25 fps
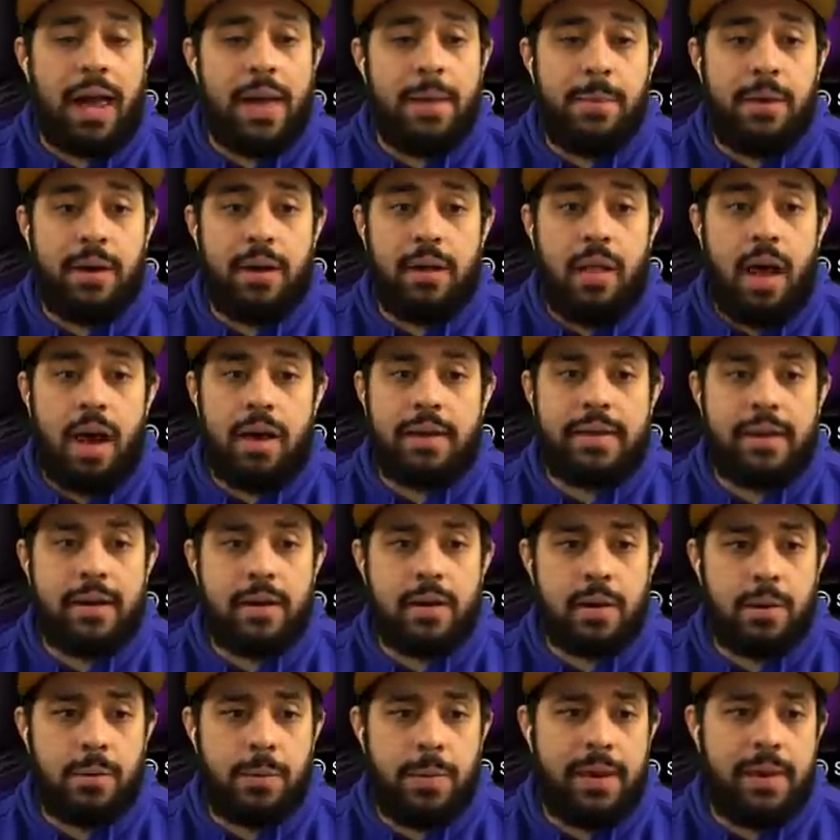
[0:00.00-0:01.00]
able to lock in
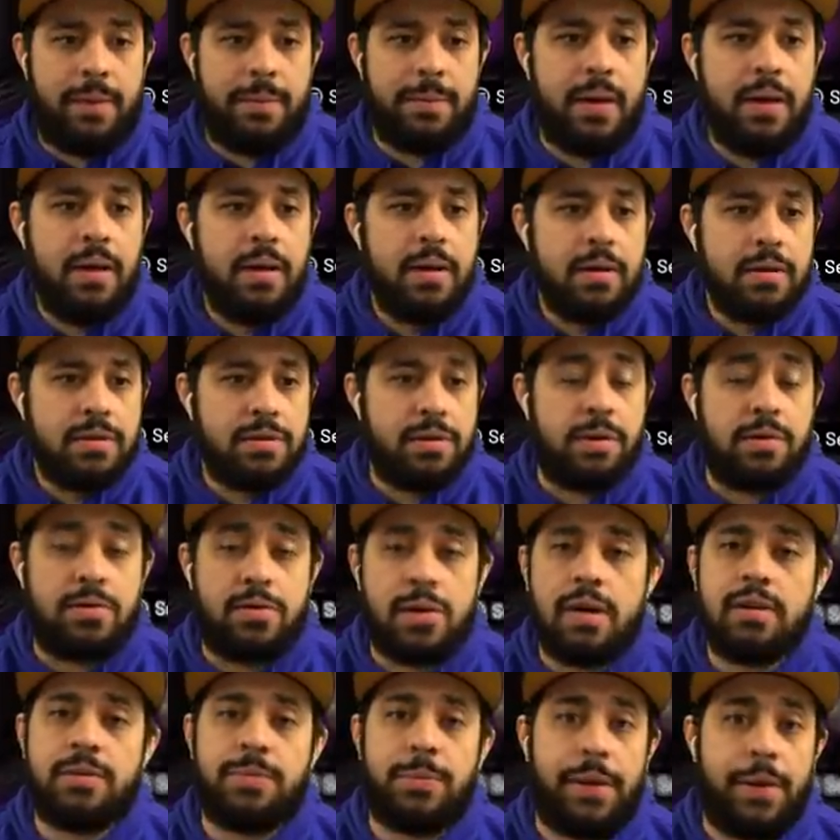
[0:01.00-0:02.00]
Kareem. So
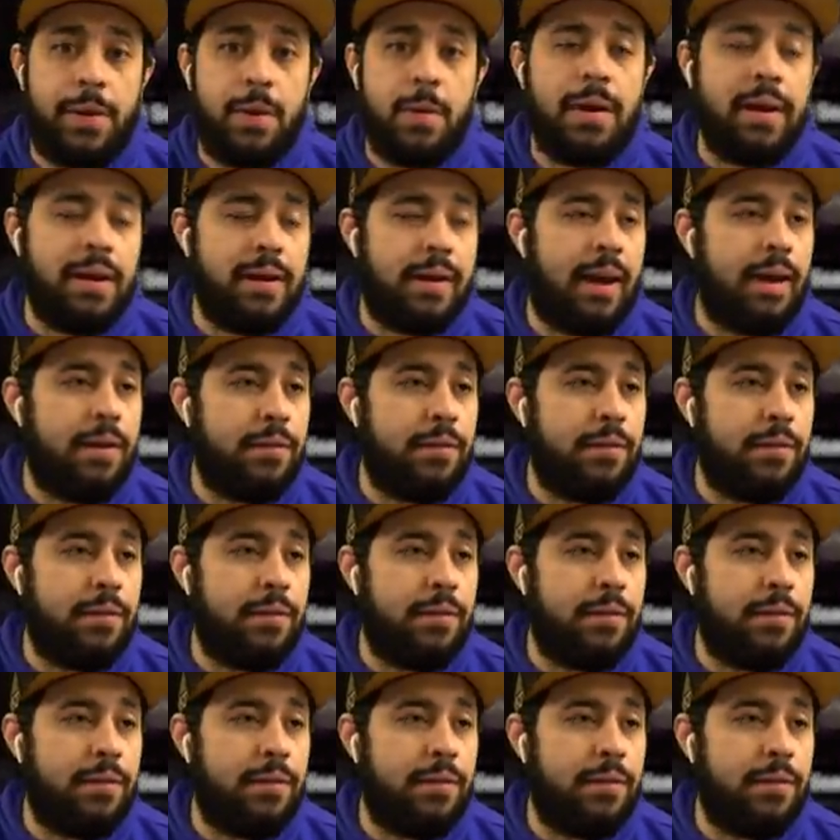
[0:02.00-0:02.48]
trust me, you can